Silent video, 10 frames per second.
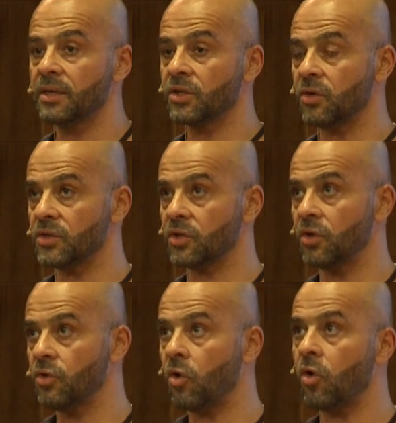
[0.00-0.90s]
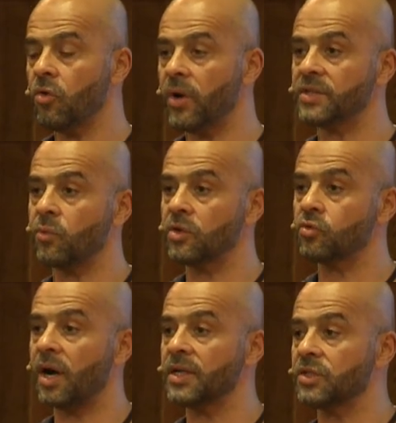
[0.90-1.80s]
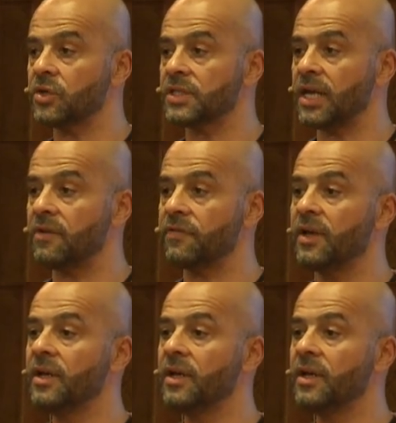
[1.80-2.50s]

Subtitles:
So you always want to ask yourself,